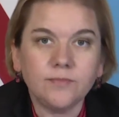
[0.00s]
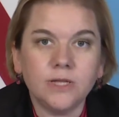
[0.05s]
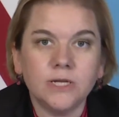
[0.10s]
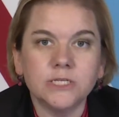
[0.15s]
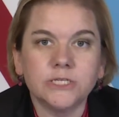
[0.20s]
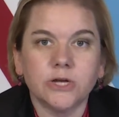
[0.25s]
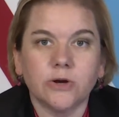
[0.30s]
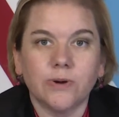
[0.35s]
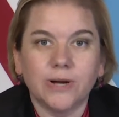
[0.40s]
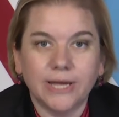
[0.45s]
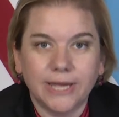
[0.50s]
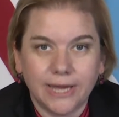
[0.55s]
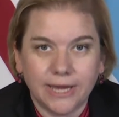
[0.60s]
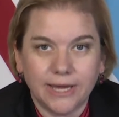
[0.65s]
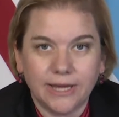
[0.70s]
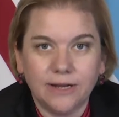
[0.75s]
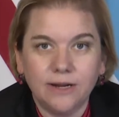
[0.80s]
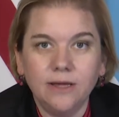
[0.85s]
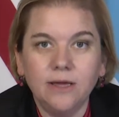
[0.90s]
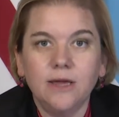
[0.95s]
So
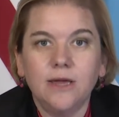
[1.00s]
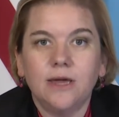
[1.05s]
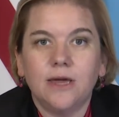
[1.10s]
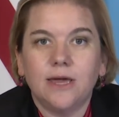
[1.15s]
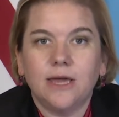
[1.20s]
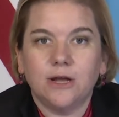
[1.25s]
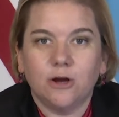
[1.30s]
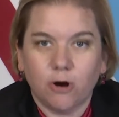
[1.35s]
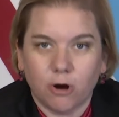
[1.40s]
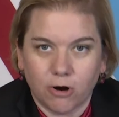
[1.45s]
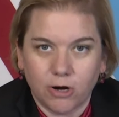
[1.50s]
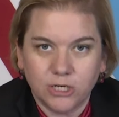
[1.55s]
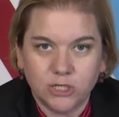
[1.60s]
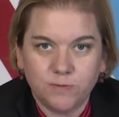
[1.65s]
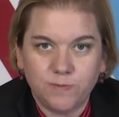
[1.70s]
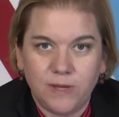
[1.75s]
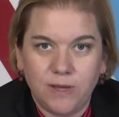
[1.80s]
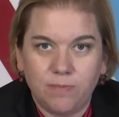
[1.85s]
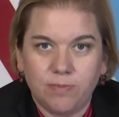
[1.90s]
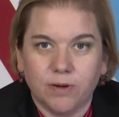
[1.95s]
again, encourage
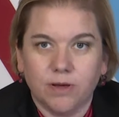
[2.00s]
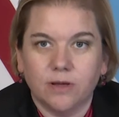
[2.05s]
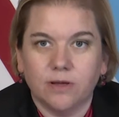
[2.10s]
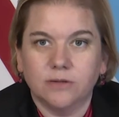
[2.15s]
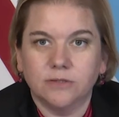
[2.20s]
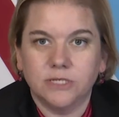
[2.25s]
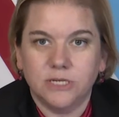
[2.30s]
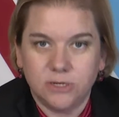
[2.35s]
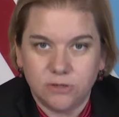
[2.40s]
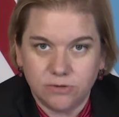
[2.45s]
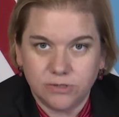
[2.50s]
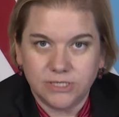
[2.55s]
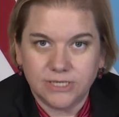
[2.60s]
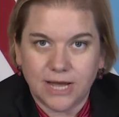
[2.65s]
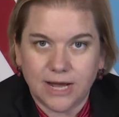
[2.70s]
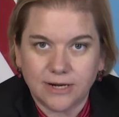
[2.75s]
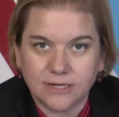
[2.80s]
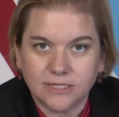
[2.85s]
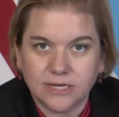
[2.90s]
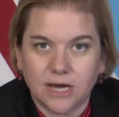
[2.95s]
people to use
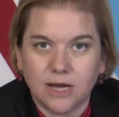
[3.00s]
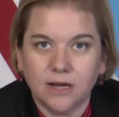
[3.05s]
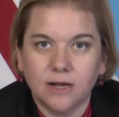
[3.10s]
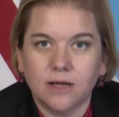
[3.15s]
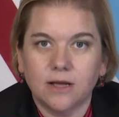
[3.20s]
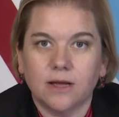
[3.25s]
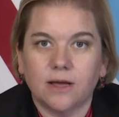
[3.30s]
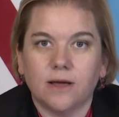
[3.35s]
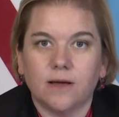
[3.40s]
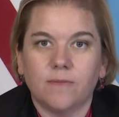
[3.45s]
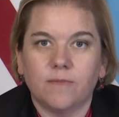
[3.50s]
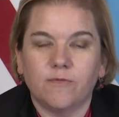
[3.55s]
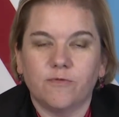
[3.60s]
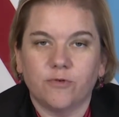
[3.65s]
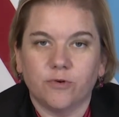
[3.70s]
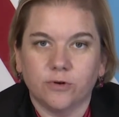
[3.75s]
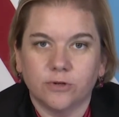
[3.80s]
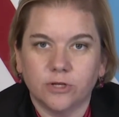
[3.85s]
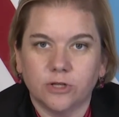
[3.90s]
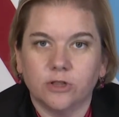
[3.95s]

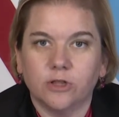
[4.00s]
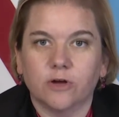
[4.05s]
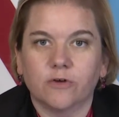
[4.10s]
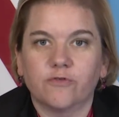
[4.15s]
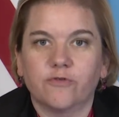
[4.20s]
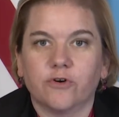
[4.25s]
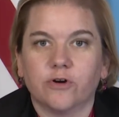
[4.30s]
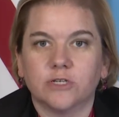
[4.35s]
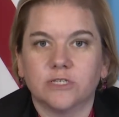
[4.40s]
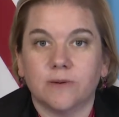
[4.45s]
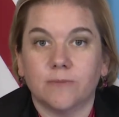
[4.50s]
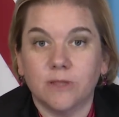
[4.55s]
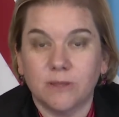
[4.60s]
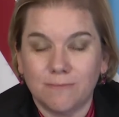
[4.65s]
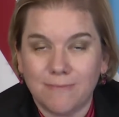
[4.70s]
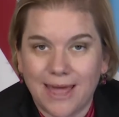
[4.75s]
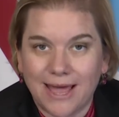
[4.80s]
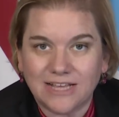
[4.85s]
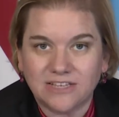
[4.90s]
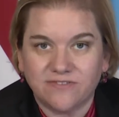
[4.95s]
ZocDoc to look for some of the
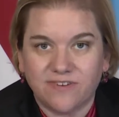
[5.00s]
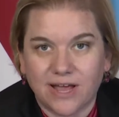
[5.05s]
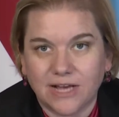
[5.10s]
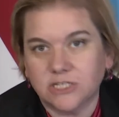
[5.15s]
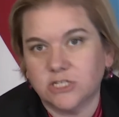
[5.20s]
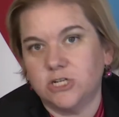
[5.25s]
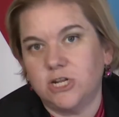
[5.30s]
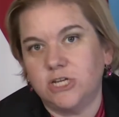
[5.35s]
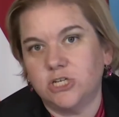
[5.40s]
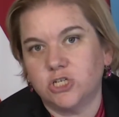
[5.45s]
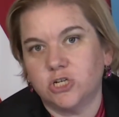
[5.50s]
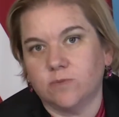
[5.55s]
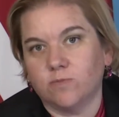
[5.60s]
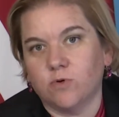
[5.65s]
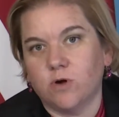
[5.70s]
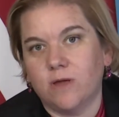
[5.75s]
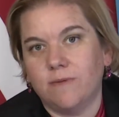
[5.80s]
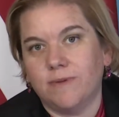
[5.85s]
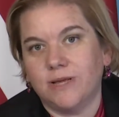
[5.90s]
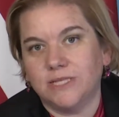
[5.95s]
mass vaccination
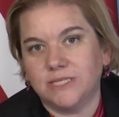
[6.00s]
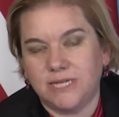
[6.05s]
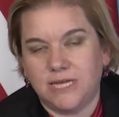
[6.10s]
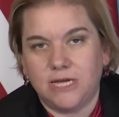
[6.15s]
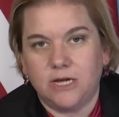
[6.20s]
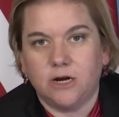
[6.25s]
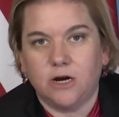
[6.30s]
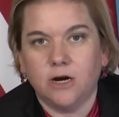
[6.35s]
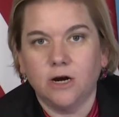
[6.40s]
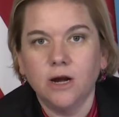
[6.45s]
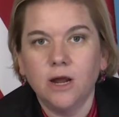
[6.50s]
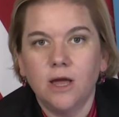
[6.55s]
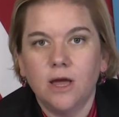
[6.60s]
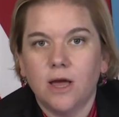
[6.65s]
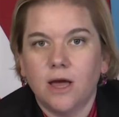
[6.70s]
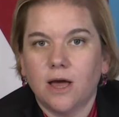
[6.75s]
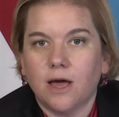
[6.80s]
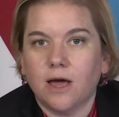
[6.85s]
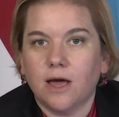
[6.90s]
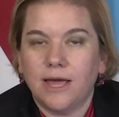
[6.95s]
appointments here.
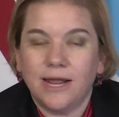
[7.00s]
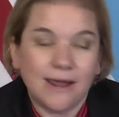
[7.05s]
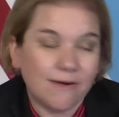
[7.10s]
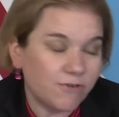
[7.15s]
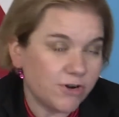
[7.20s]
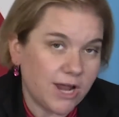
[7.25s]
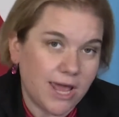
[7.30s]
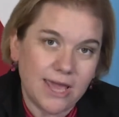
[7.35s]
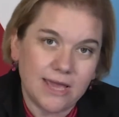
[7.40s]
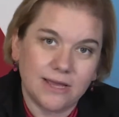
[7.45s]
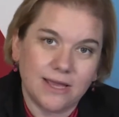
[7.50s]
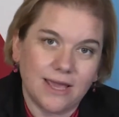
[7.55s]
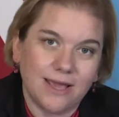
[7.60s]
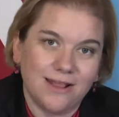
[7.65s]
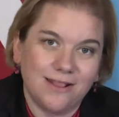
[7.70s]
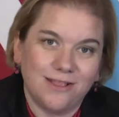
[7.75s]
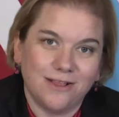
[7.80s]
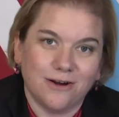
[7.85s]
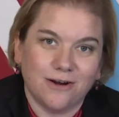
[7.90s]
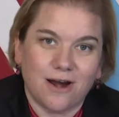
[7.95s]
And every day,
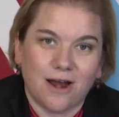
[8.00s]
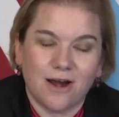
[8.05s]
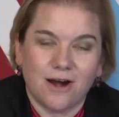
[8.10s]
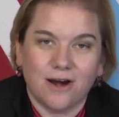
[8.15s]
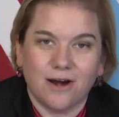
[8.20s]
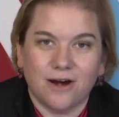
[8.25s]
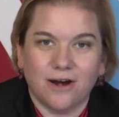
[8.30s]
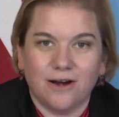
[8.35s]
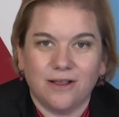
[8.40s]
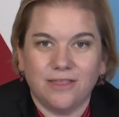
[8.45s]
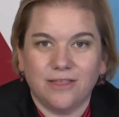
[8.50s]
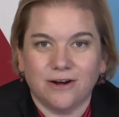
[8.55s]
again, there are